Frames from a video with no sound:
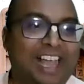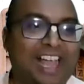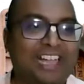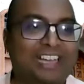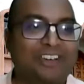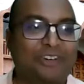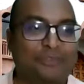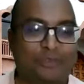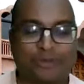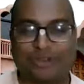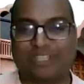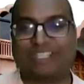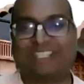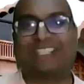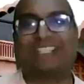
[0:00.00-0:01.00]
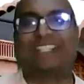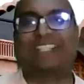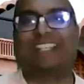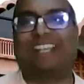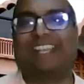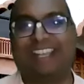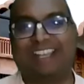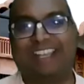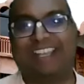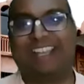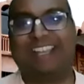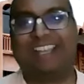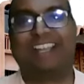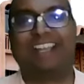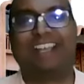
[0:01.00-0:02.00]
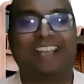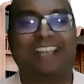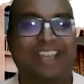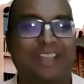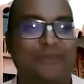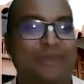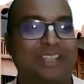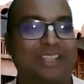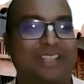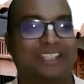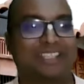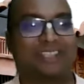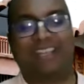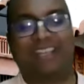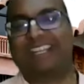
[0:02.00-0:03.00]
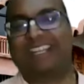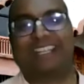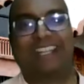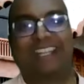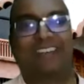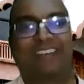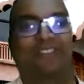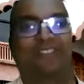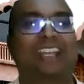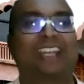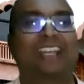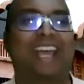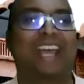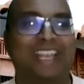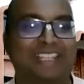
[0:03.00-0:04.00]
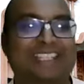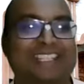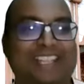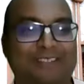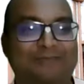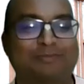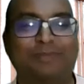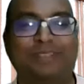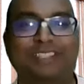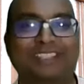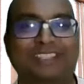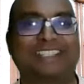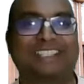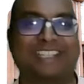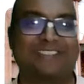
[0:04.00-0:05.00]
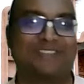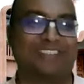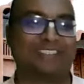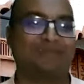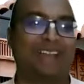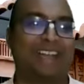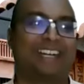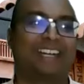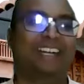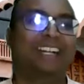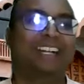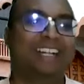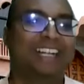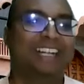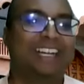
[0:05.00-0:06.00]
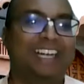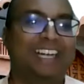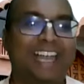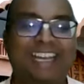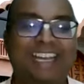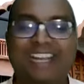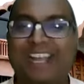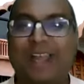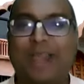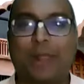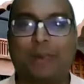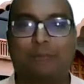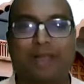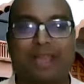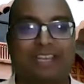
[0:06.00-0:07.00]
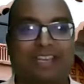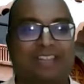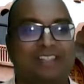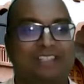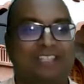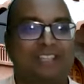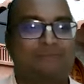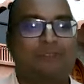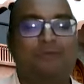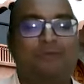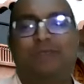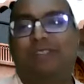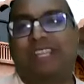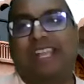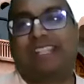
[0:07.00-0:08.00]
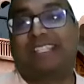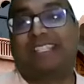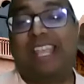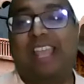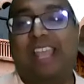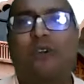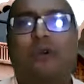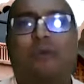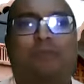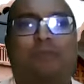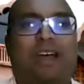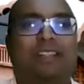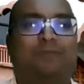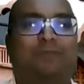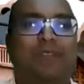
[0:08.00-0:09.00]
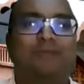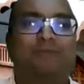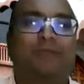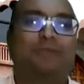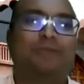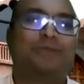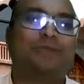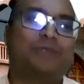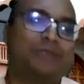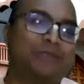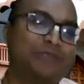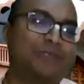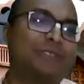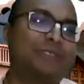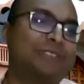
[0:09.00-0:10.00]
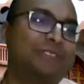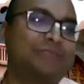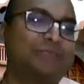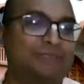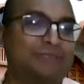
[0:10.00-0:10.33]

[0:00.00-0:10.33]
and of course, he was doing it in a very nice, humble service manner. Right? But someone would can say, oh, Path Prem Prabhu, you know,